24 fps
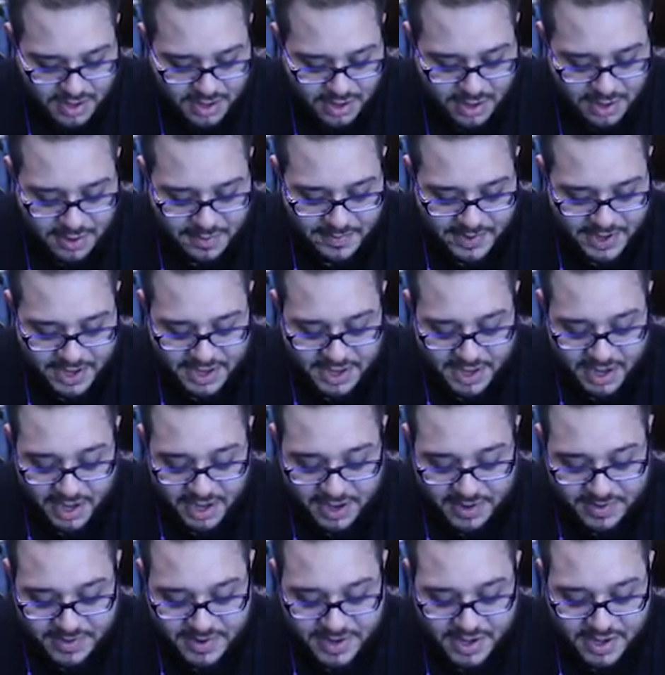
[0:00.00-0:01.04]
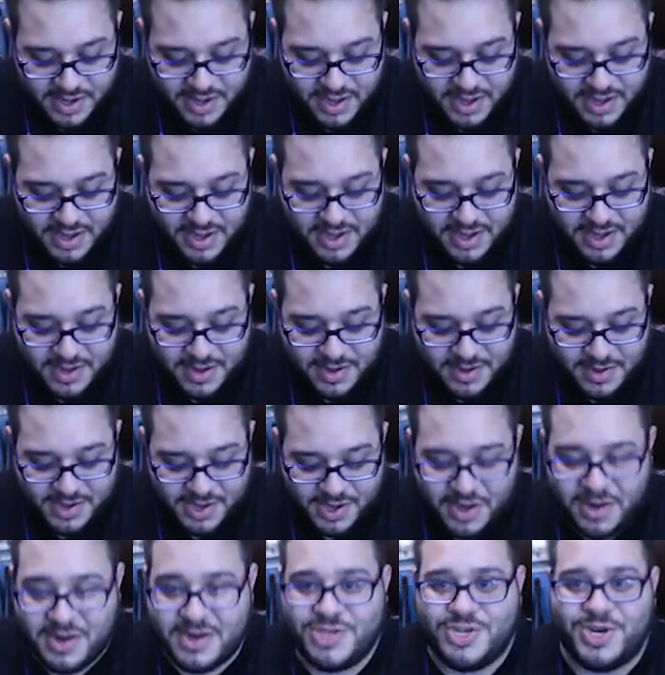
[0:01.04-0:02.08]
Oh my god. Yo,